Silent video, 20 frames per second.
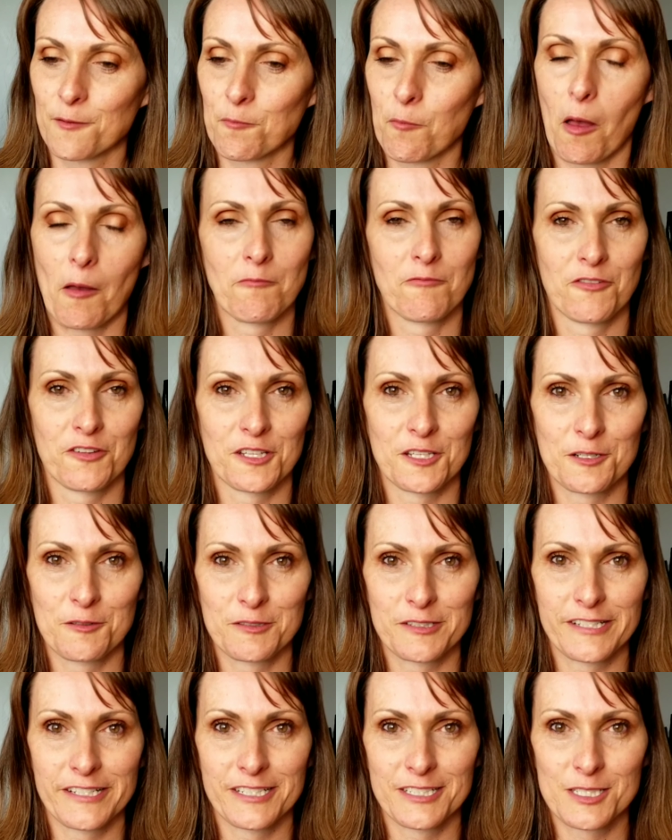I'm feeling
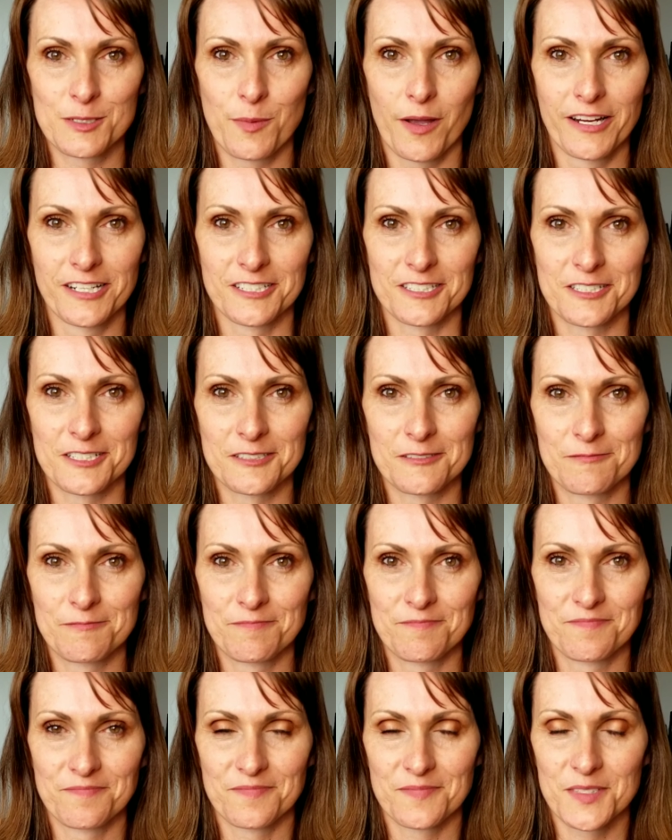really inspired.
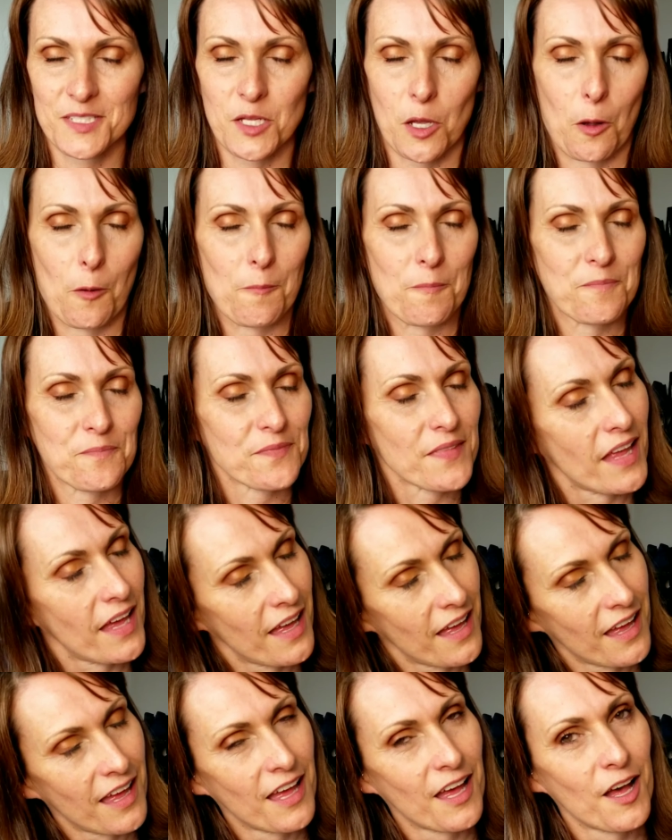So,
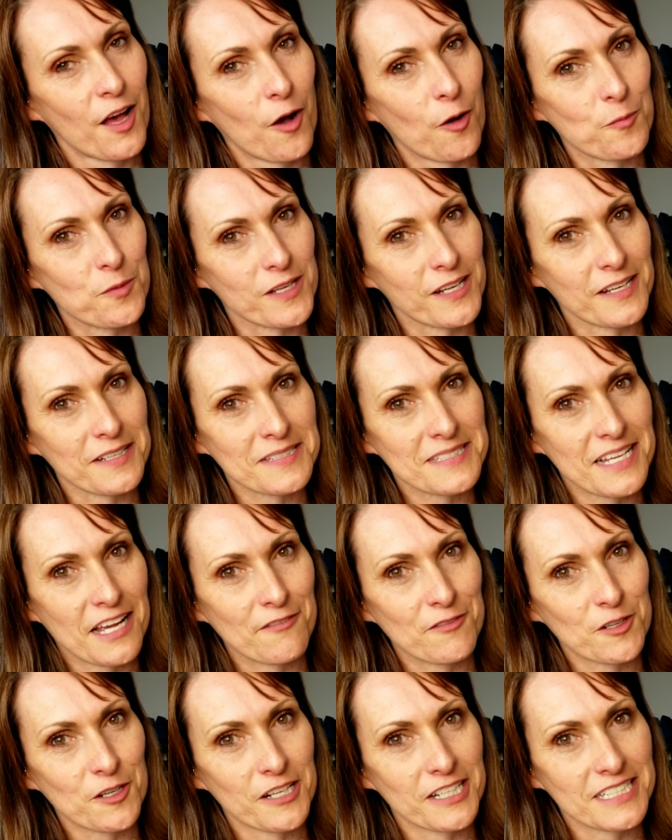hope you guys
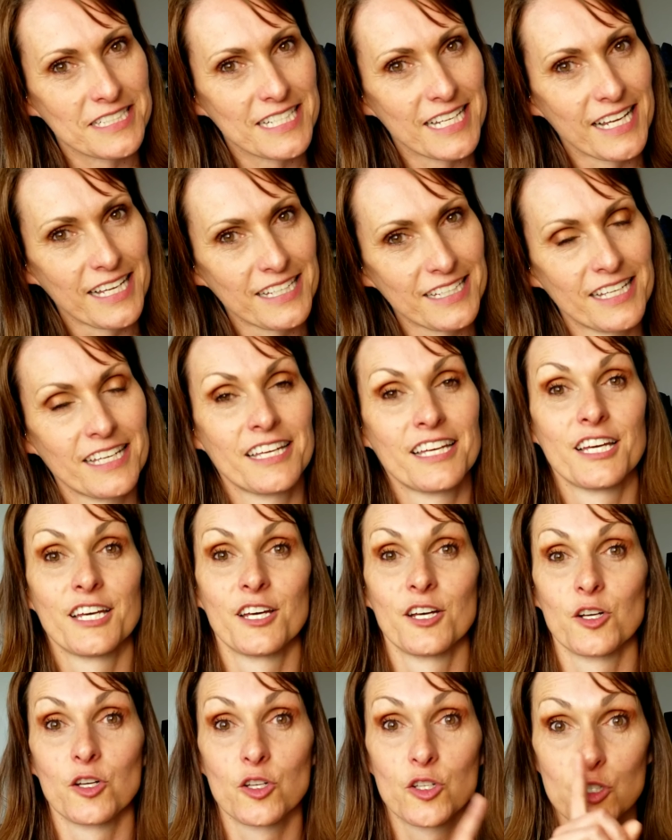have a great day.
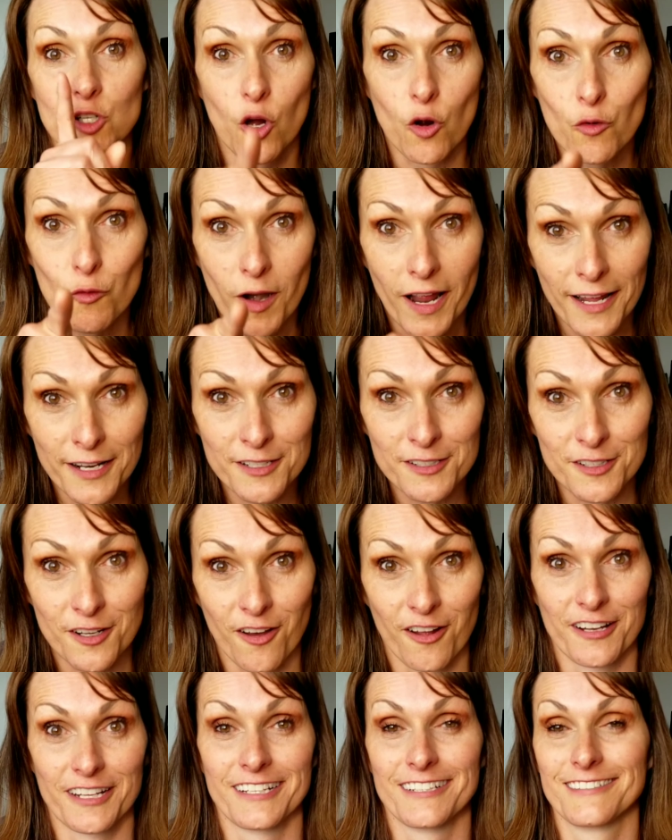Go
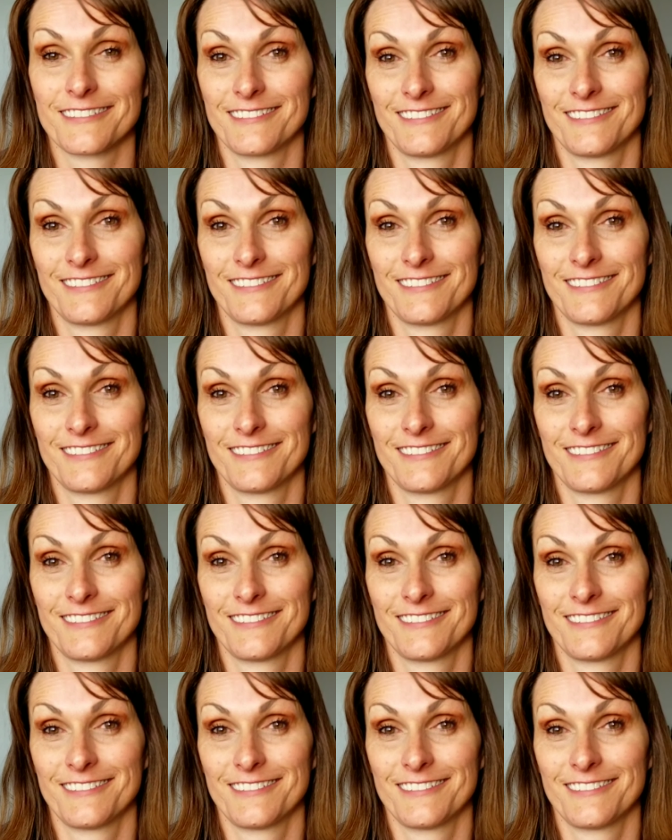randonauting.